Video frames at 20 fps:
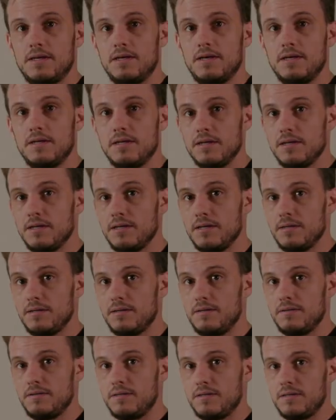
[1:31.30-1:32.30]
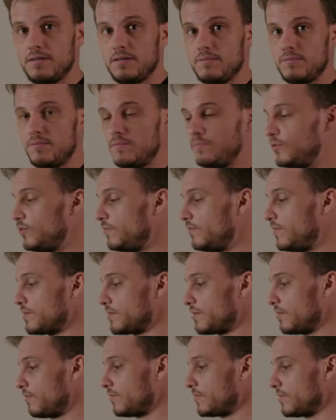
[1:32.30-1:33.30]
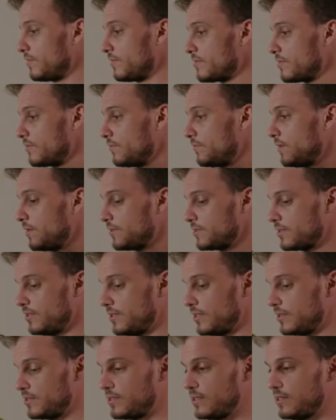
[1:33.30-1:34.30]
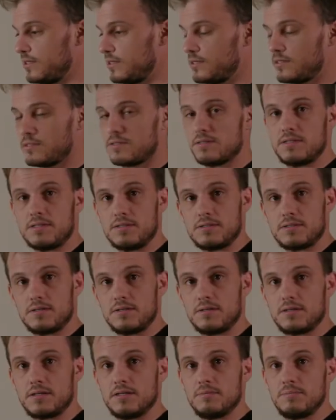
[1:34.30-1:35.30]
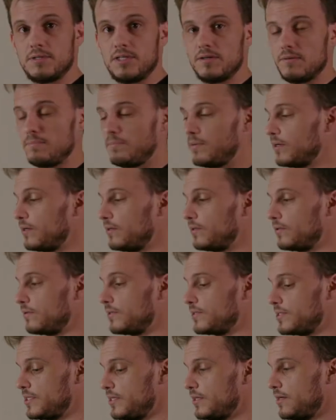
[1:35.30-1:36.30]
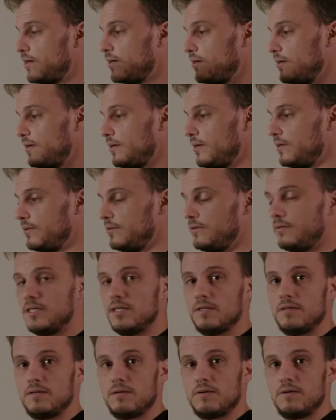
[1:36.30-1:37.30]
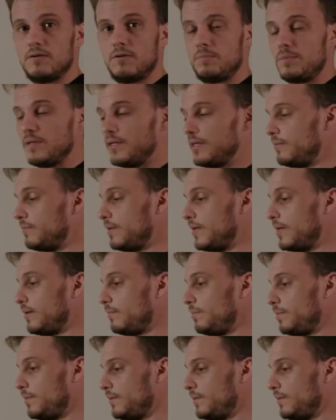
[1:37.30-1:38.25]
And then we'll move this over towards the wall so you can see this. So these are going to be your barn doors here. You can open them up.